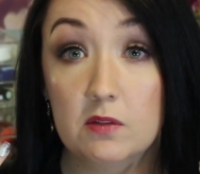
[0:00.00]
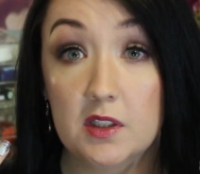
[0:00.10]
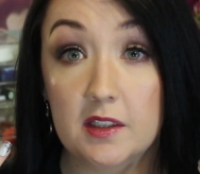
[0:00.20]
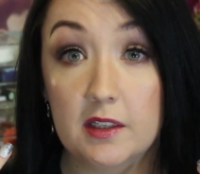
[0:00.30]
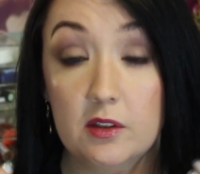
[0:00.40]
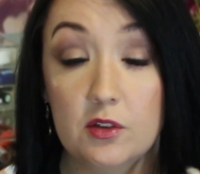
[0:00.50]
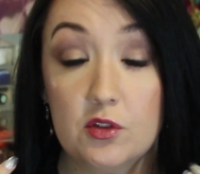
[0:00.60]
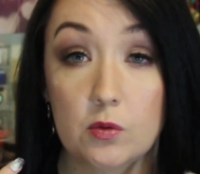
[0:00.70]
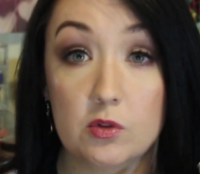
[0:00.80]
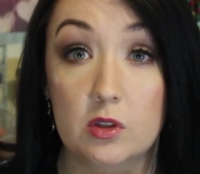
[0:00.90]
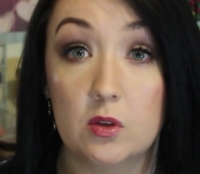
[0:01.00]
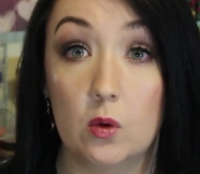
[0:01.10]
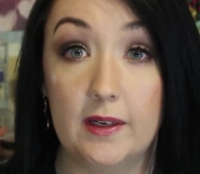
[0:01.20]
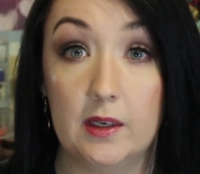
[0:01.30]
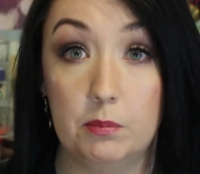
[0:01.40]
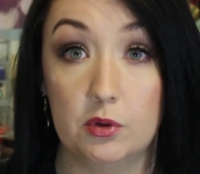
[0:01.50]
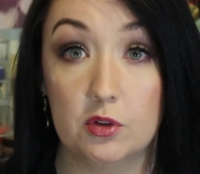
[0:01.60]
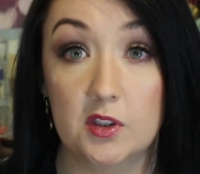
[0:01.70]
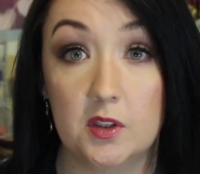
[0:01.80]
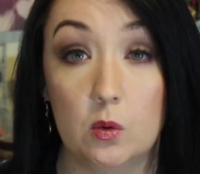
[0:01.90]
of the skin to reduce oil output,
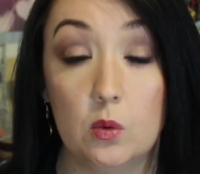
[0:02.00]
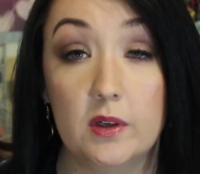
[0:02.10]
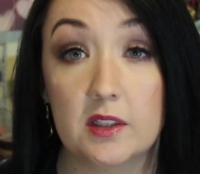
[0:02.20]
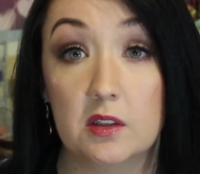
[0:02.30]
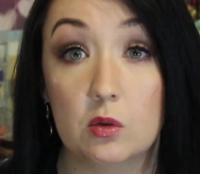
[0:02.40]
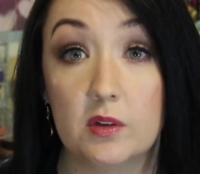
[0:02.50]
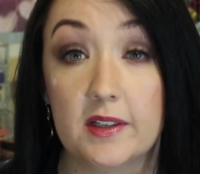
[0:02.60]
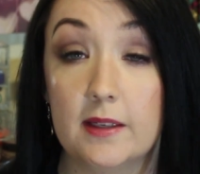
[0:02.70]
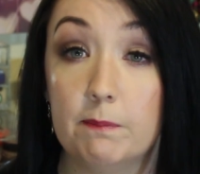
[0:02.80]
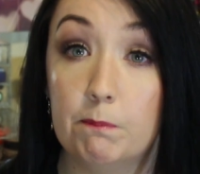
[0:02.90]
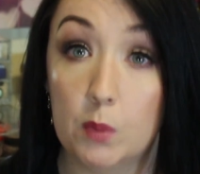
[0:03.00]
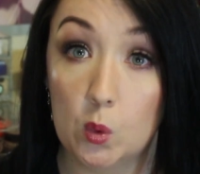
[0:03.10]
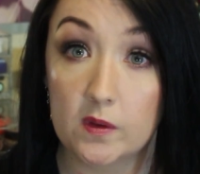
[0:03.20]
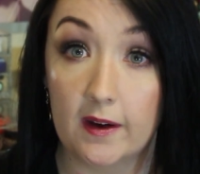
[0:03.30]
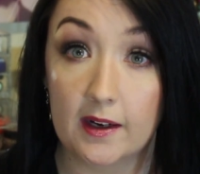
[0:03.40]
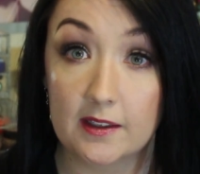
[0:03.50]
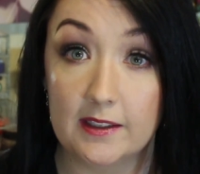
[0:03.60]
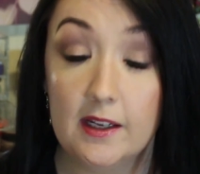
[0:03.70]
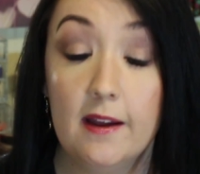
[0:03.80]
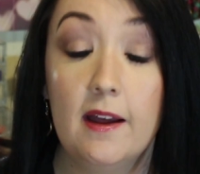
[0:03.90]
so it's good in both
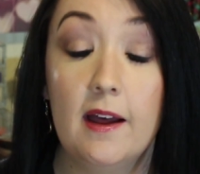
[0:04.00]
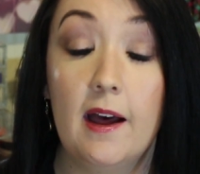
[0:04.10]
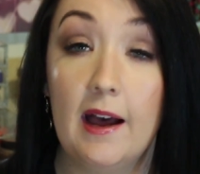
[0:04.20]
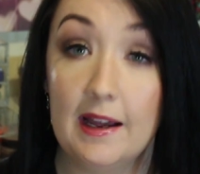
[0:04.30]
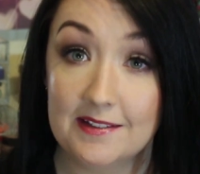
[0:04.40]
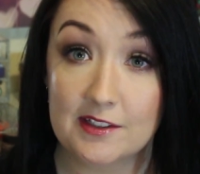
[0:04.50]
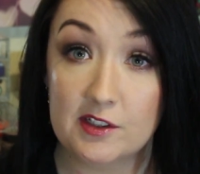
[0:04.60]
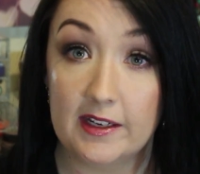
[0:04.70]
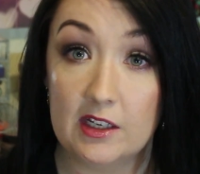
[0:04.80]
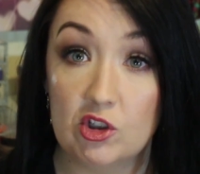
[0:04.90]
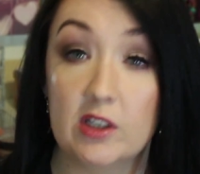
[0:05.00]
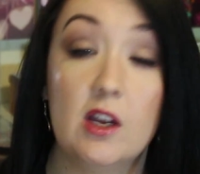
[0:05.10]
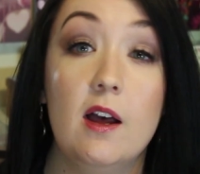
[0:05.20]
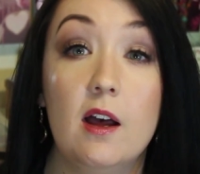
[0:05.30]
acne and anti-aging.